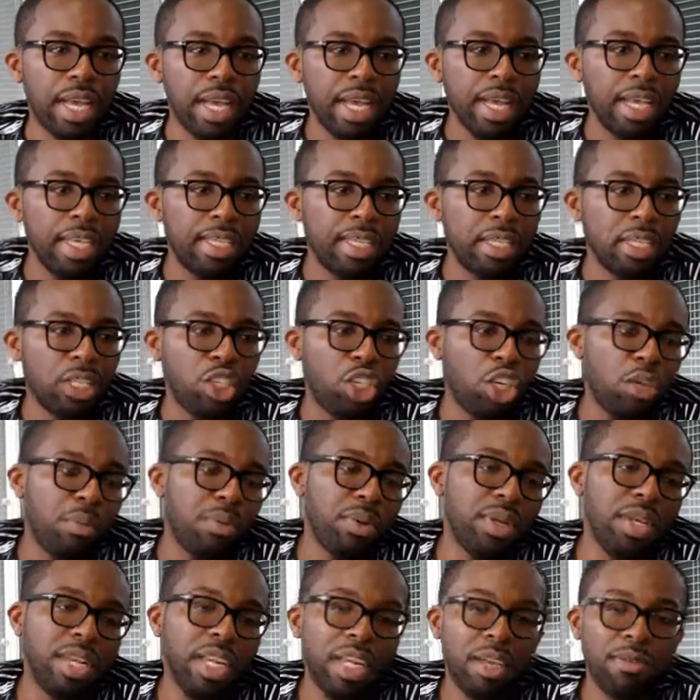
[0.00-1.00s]
It's a cheaper
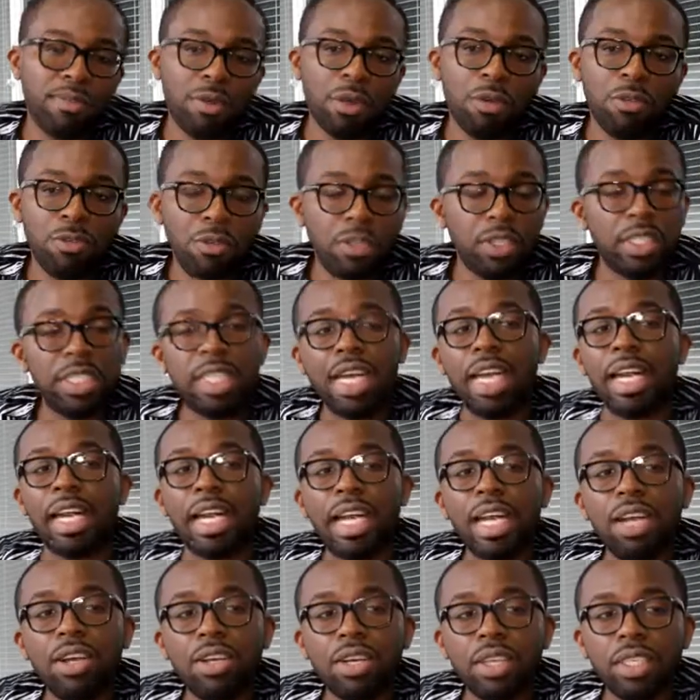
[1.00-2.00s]
labor force than
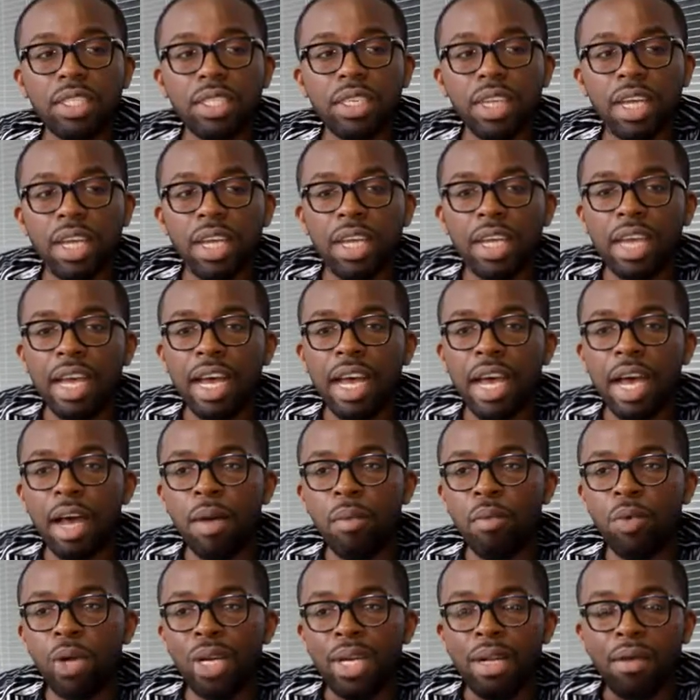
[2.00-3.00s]
Lagos.
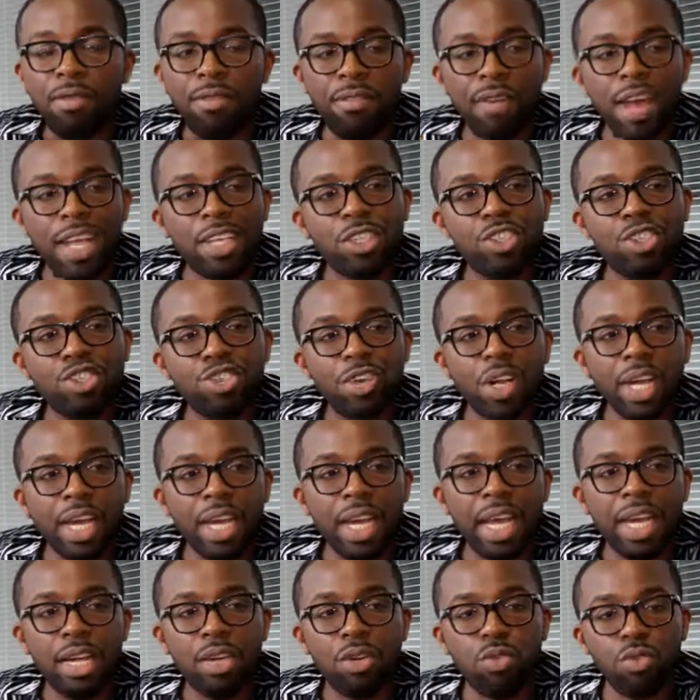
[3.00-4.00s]
With the fast train
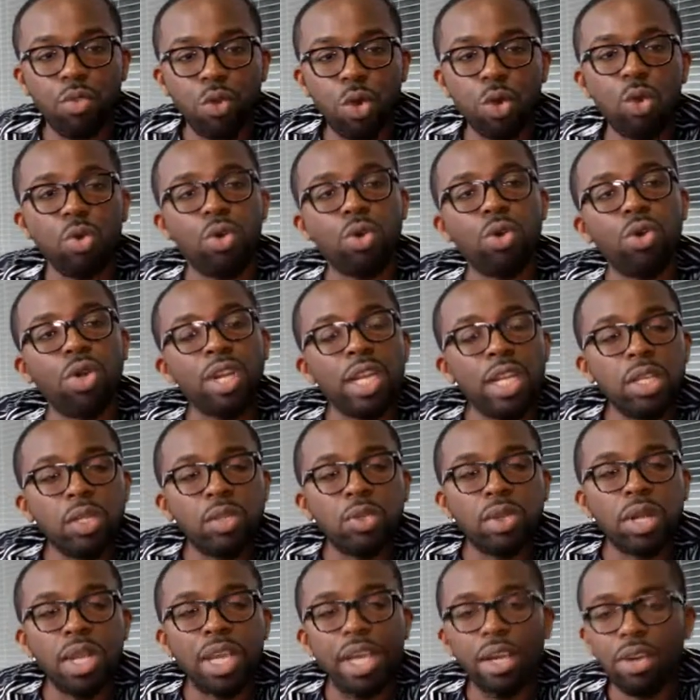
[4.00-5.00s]
and the road going into
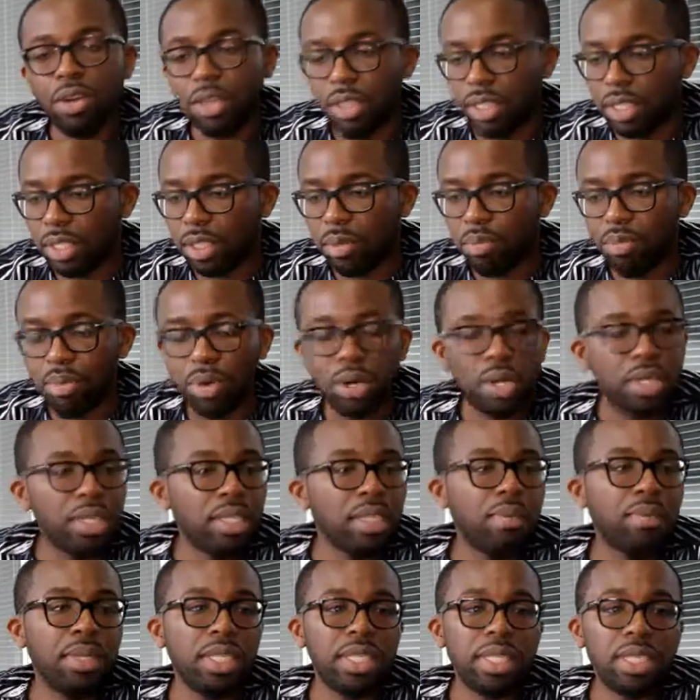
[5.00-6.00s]
Lagos, the
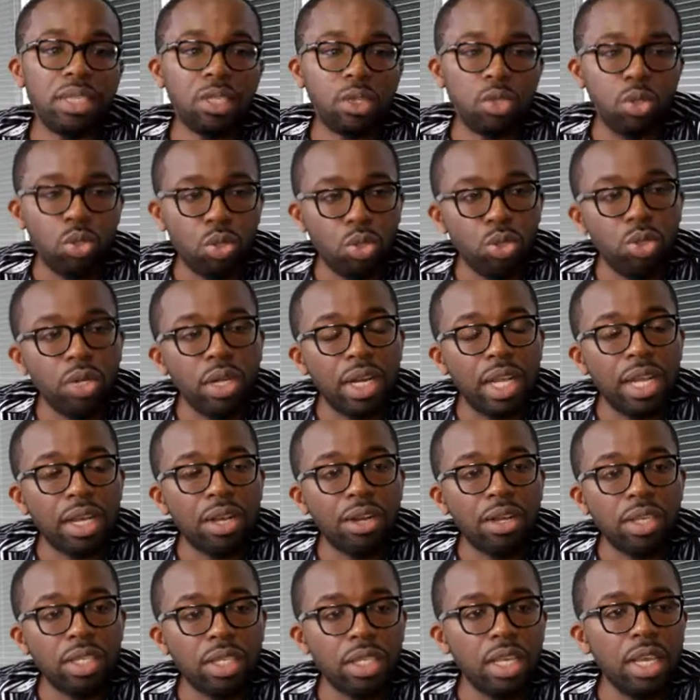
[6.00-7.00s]
proximity is good to
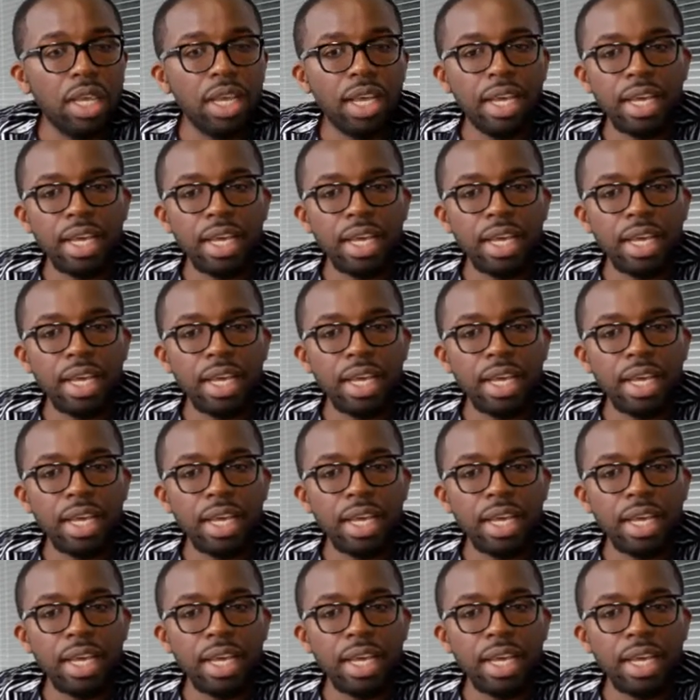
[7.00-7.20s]
Lagos.